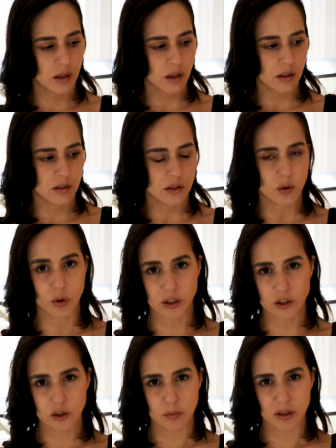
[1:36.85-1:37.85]
it's going
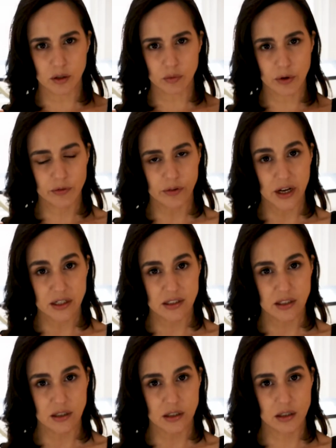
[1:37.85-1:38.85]
to be
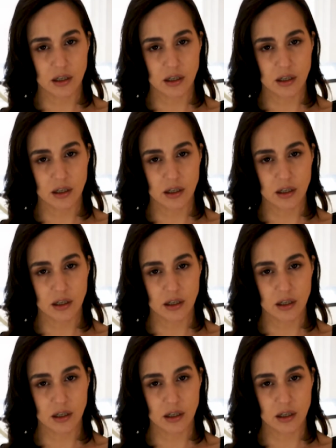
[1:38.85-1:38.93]
reflected